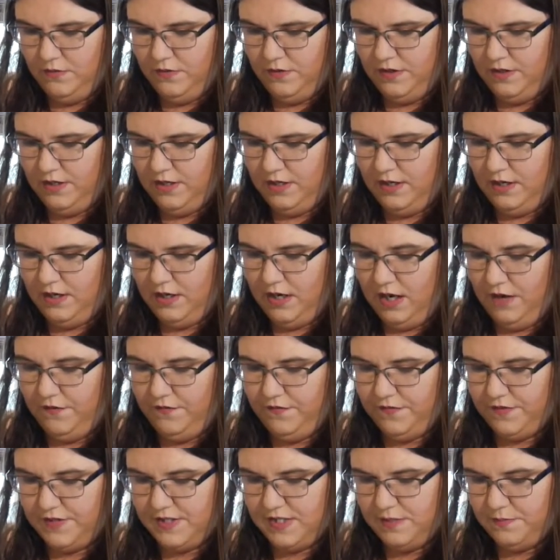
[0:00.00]
getting it off
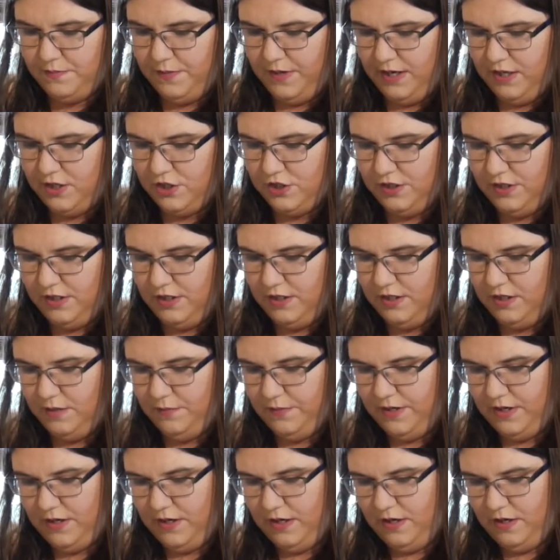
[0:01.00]
of the spatula a little
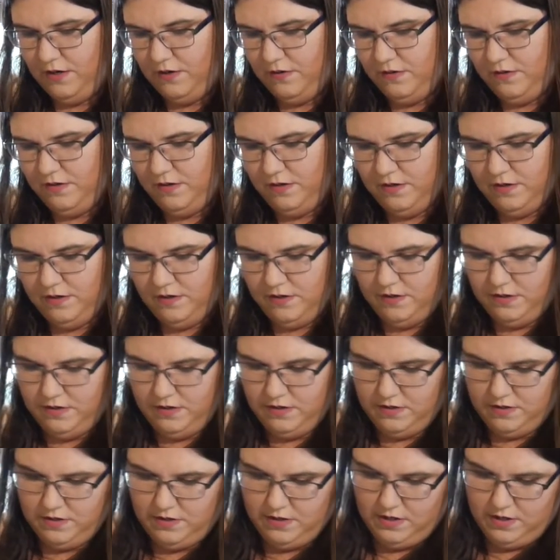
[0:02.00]
bit now.
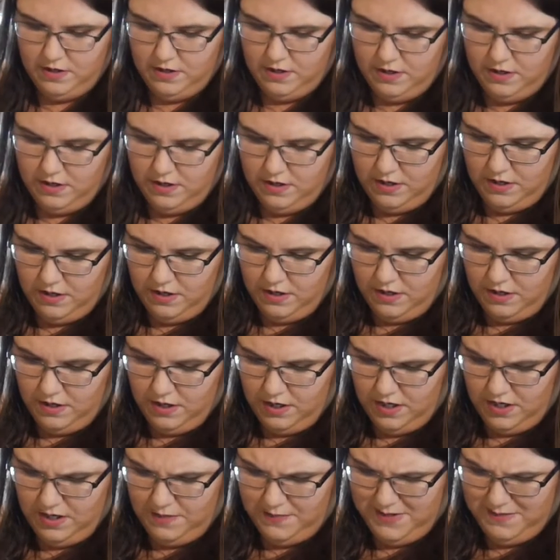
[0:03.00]

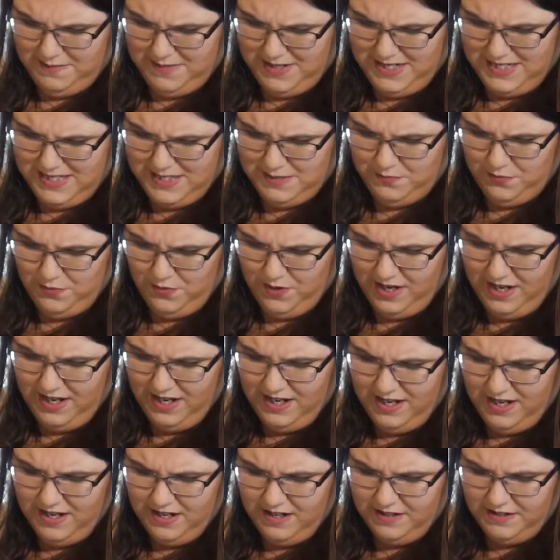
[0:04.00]
Helping me
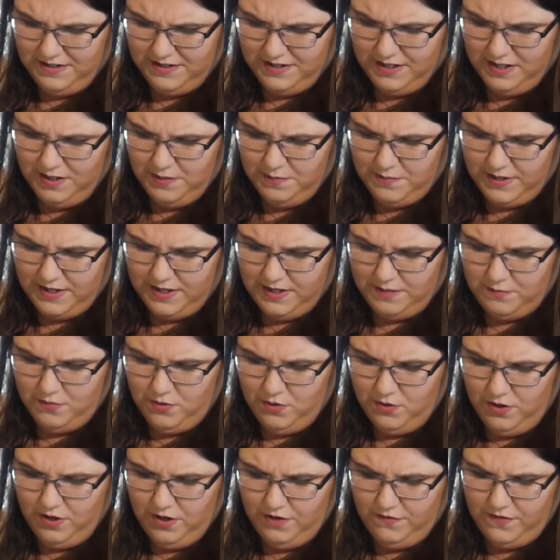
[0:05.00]
spread a little bit
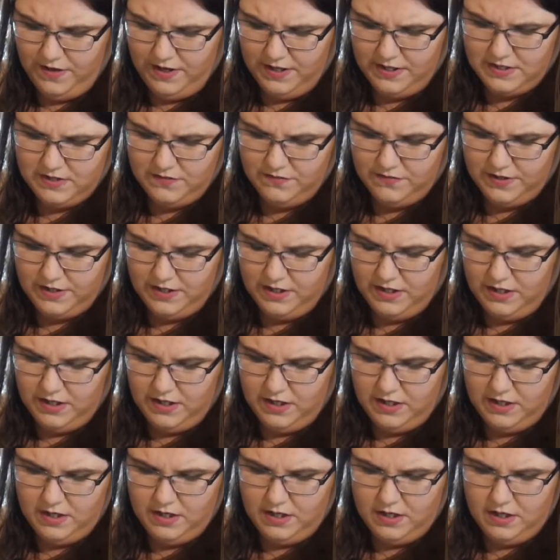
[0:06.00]
more
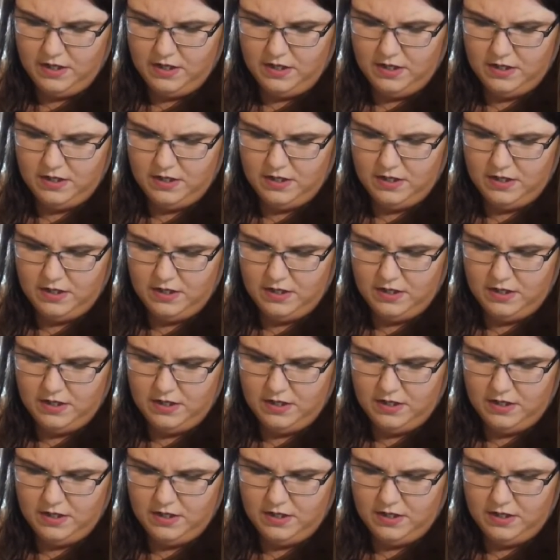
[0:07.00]
effectively,